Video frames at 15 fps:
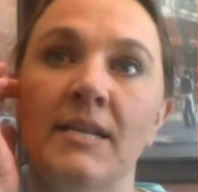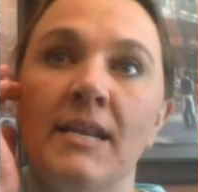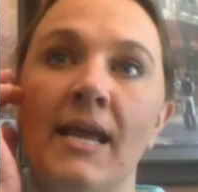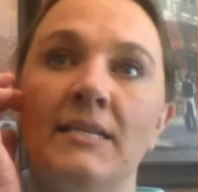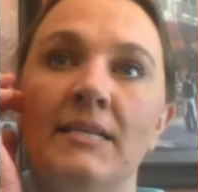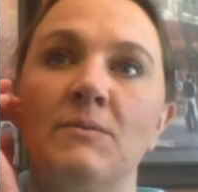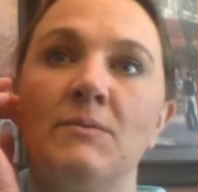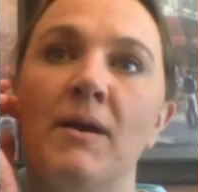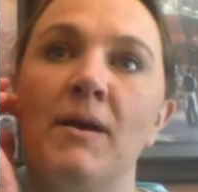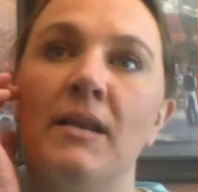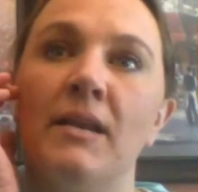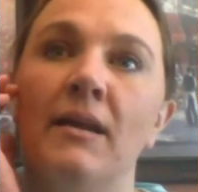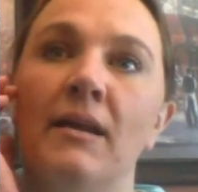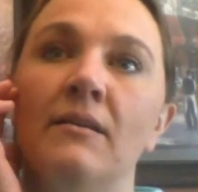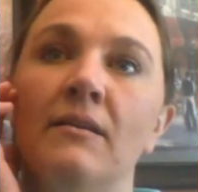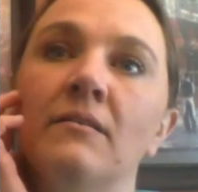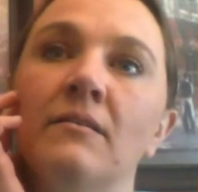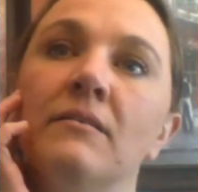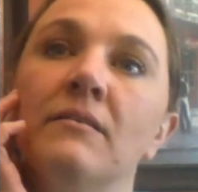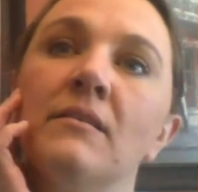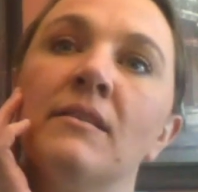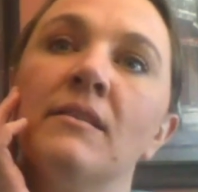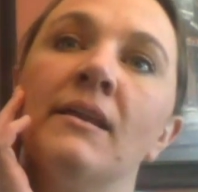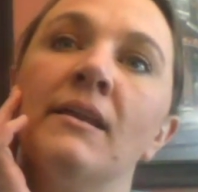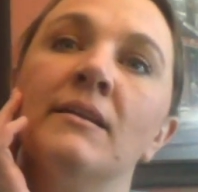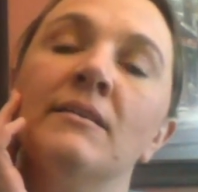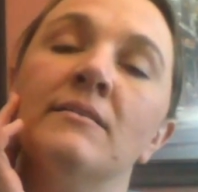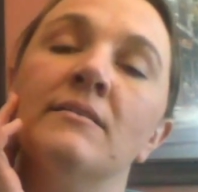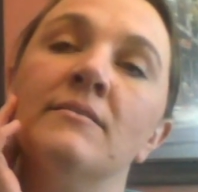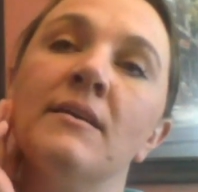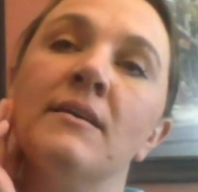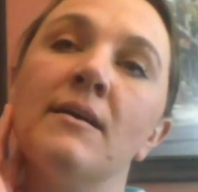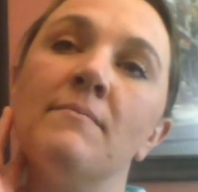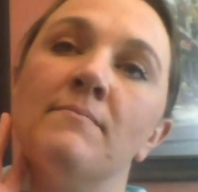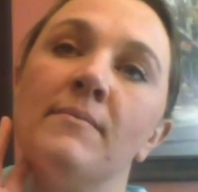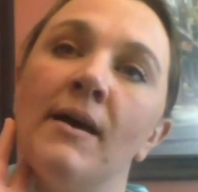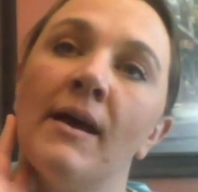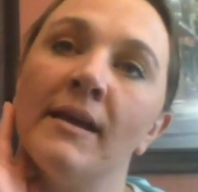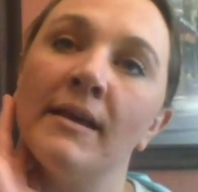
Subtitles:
the next Monday. That is, I